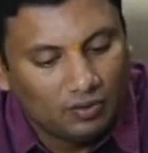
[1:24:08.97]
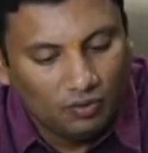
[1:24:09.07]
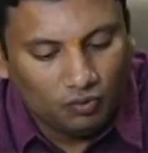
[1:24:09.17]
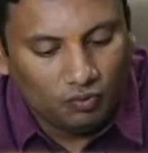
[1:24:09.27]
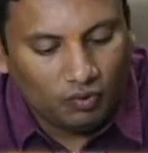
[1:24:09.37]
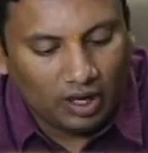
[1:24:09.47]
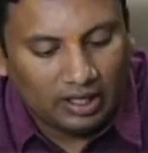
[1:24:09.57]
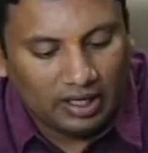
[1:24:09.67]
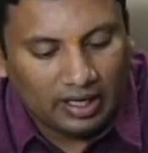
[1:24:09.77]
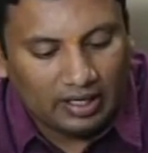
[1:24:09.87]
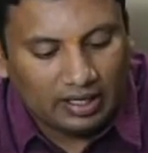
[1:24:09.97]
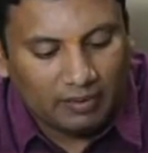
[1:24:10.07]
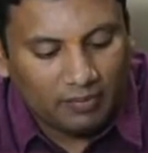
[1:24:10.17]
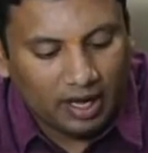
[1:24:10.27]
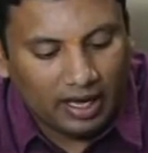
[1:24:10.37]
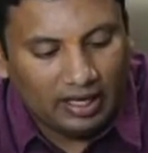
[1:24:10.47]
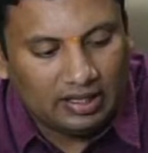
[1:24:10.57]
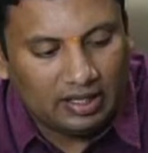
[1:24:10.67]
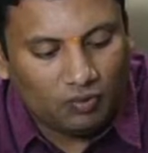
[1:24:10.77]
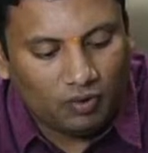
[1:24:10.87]
One can come. Either
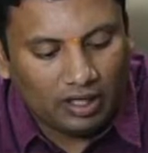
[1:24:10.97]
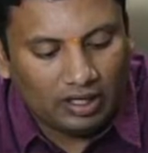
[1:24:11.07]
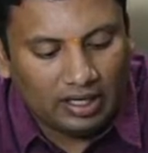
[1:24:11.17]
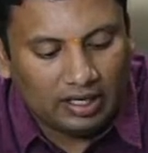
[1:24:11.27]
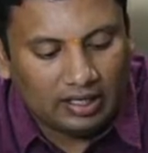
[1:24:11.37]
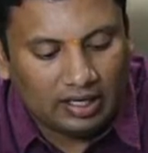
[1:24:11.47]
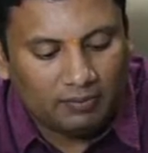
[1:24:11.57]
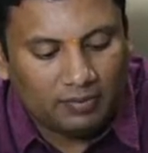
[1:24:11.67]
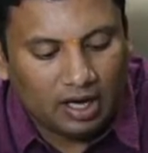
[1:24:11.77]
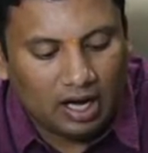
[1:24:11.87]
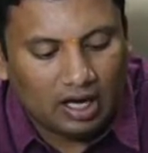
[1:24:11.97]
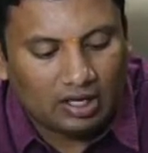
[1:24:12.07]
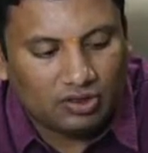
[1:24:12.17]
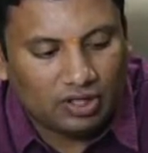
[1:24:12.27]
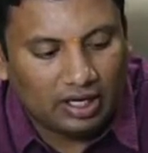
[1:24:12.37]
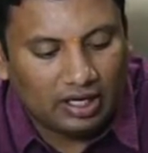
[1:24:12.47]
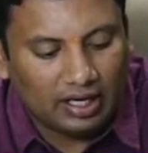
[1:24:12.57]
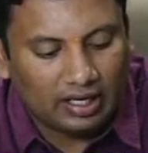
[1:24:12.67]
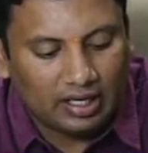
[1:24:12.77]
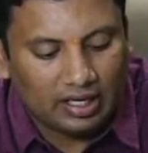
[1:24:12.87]
one can come or three
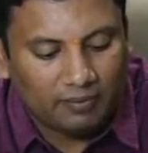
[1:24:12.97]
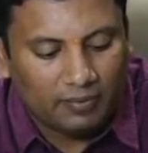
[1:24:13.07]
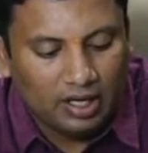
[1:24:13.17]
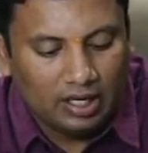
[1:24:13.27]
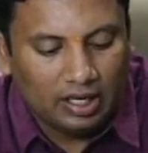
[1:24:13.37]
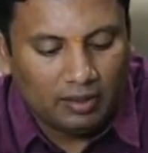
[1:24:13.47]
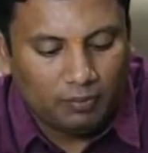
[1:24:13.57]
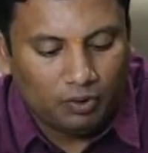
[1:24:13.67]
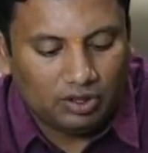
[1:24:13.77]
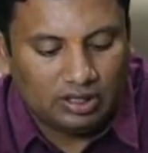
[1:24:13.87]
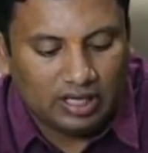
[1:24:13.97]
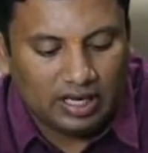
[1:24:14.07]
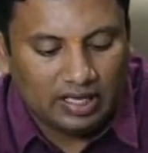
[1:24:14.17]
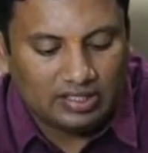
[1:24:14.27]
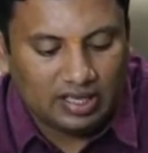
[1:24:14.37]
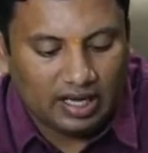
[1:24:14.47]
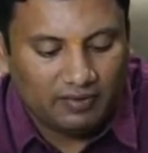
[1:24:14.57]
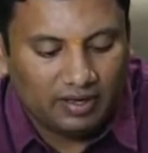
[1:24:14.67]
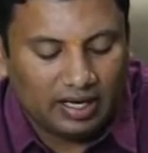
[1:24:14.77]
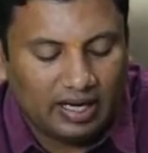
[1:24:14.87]
can come. In both the case I
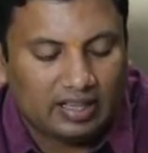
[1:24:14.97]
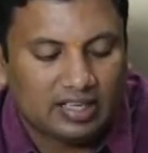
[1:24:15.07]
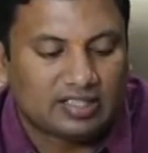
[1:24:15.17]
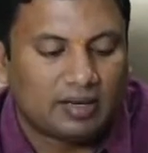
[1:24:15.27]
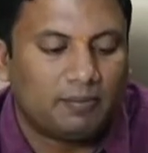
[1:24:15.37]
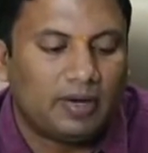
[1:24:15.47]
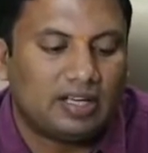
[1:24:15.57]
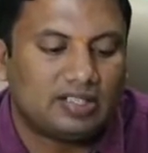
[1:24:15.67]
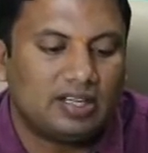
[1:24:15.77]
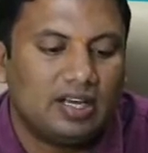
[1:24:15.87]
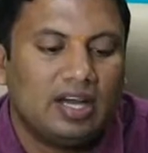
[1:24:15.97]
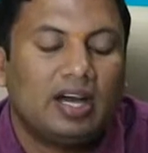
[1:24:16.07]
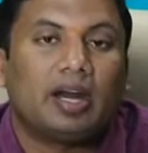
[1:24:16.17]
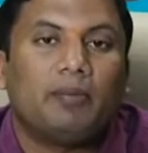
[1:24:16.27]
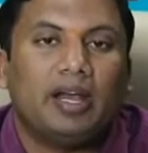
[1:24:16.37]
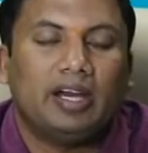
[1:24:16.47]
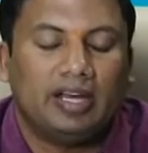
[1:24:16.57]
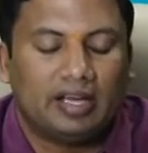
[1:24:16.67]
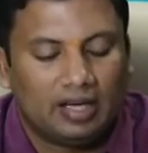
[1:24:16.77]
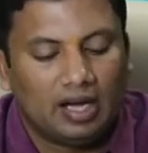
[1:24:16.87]
will get the sum as
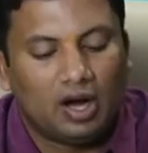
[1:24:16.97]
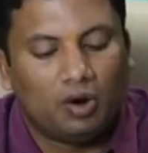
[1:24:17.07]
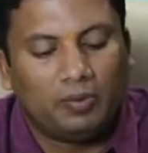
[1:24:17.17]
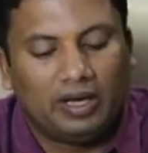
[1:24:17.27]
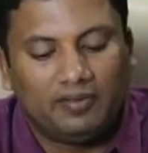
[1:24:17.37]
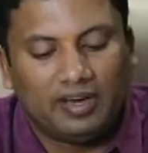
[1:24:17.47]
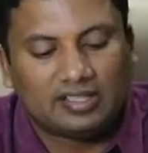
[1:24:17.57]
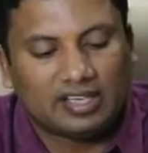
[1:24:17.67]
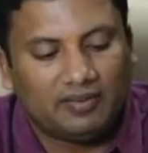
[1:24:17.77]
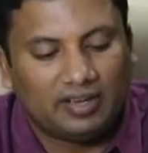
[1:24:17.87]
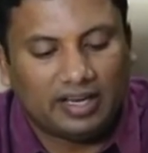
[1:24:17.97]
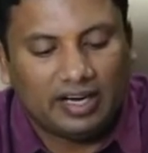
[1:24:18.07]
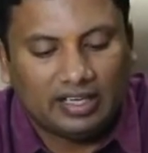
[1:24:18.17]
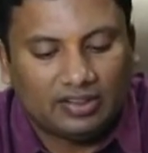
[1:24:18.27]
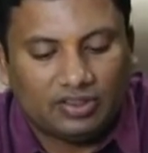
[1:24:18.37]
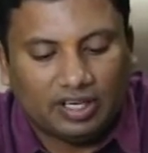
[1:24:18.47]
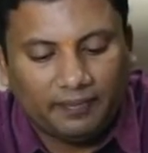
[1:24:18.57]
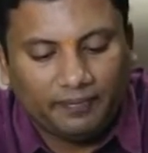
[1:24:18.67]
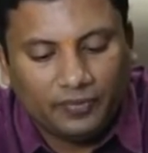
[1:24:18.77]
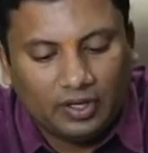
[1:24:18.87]
remaining. How many ways I will get? Three.
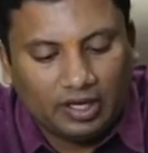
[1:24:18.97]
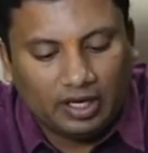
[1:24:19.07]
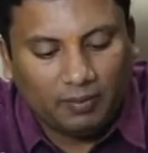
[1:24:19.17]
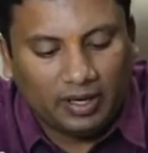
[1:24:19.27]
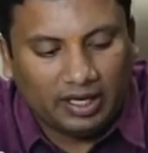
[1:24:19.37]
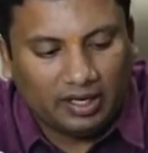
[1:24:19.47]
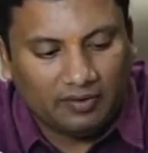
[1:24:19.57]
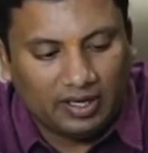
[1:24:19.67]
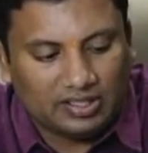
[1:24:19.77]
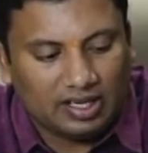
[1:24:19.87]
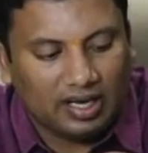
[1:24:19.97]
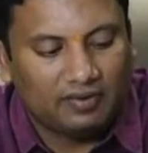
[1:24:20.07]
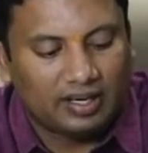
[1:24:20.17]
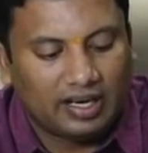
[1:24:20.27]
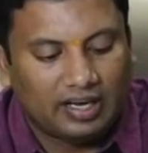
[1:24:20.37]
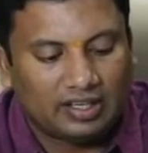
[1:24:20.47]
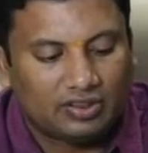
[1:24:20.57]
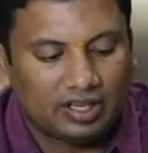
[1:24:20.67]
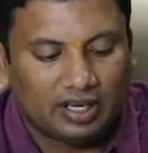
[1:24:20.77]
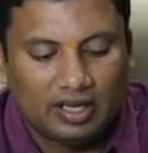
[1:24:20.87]
Remaining ways I will get
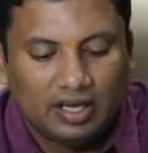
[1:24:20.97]
three.